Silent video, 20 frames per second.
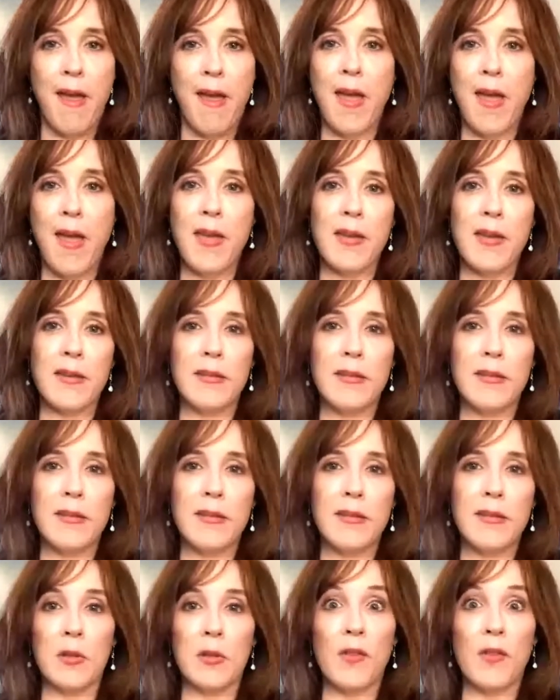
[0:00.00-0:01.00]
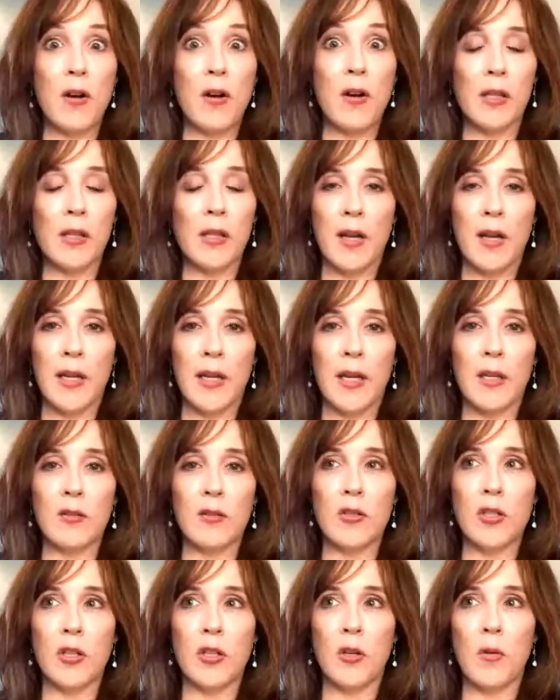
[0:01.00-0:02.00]
and I was very
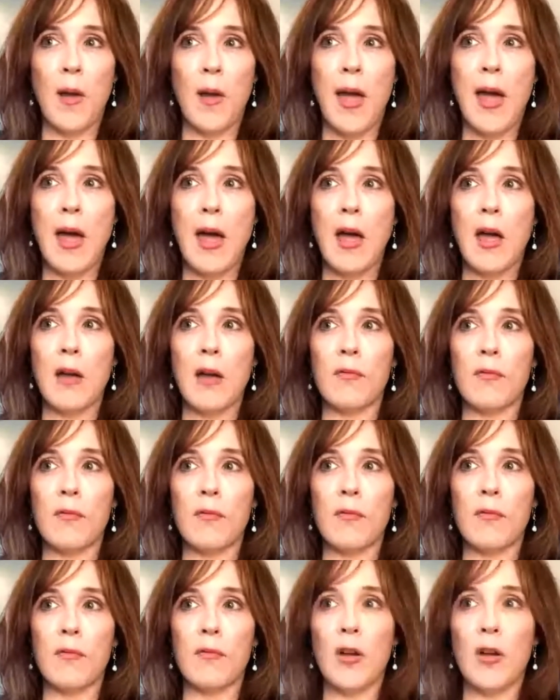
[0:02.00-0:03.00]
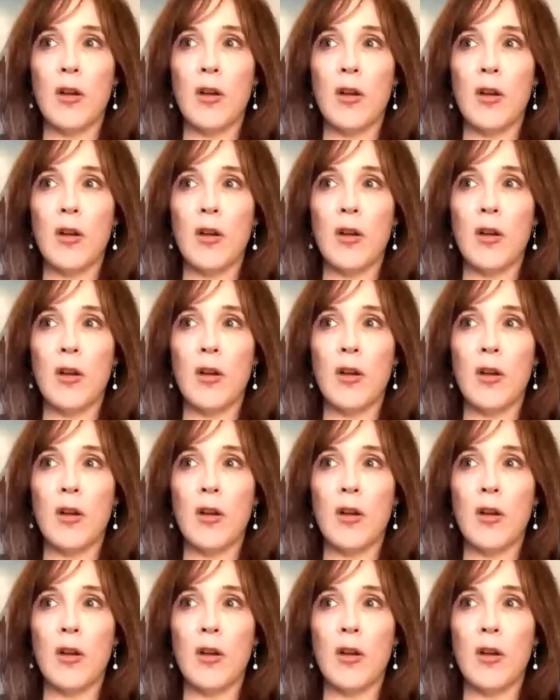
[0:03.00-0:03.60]
lucky to have a